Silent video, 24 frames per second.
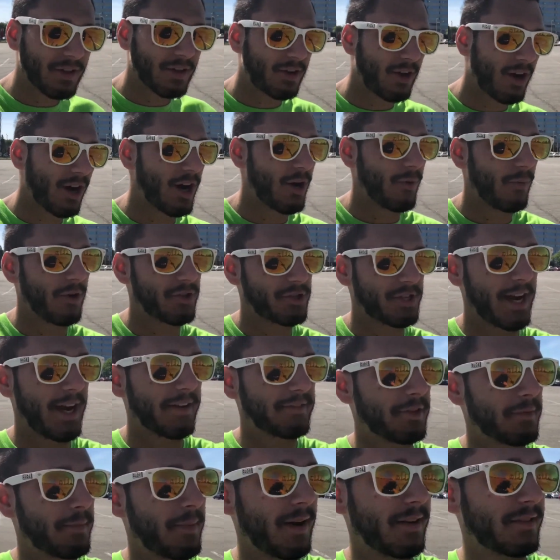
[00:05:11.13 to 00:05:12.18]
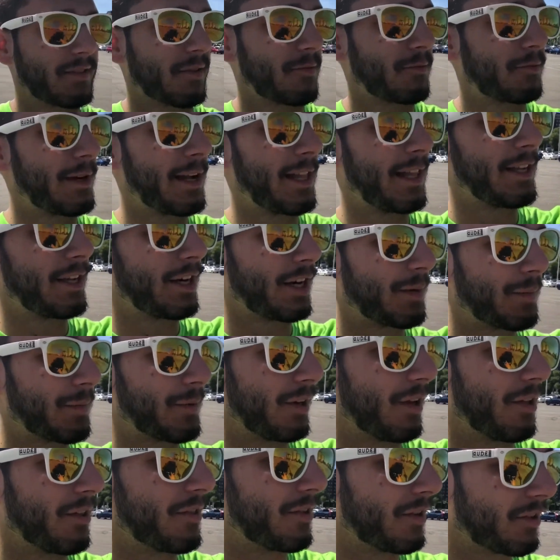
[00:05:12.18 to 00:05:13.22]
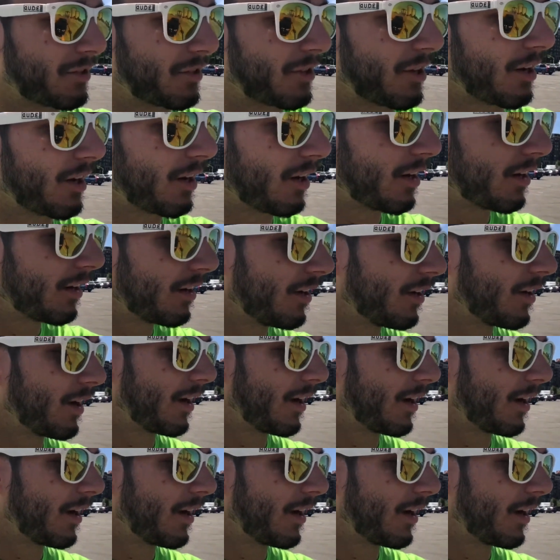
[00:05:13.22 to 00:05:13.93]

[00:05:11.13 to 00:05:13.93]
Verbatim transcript: the car, which I have to buy some rally armor on this car.